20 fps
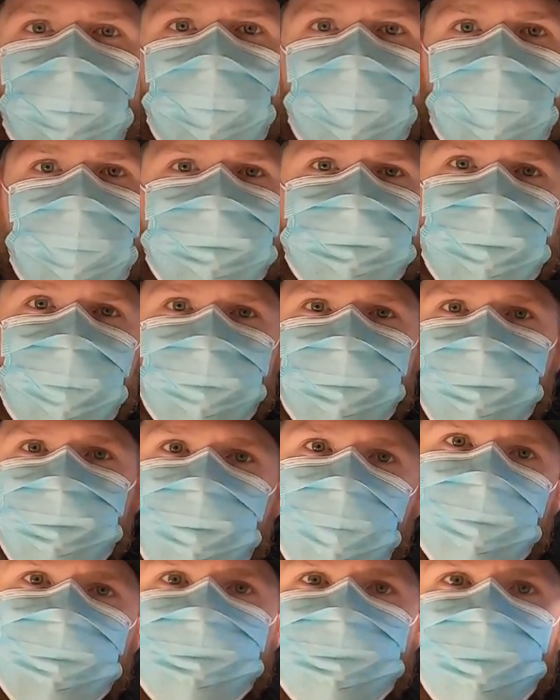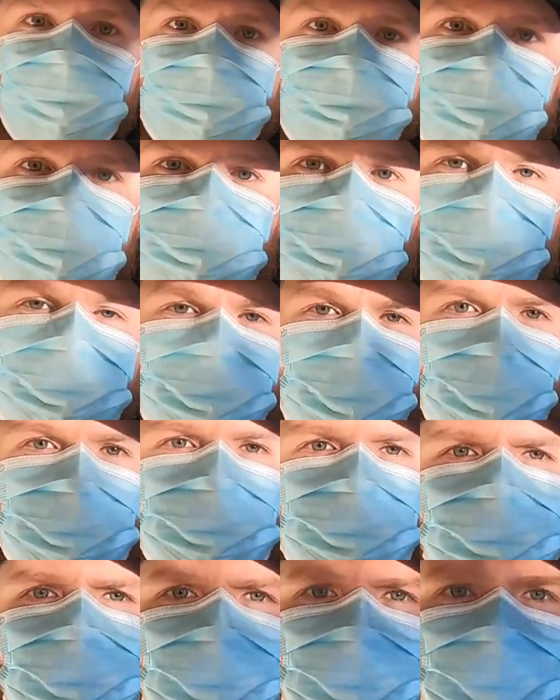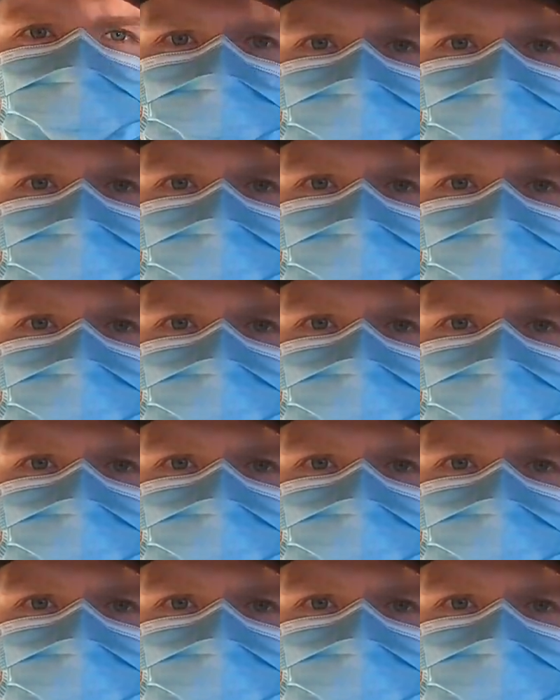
Uh, take it from there. So let's head to the dump and we'll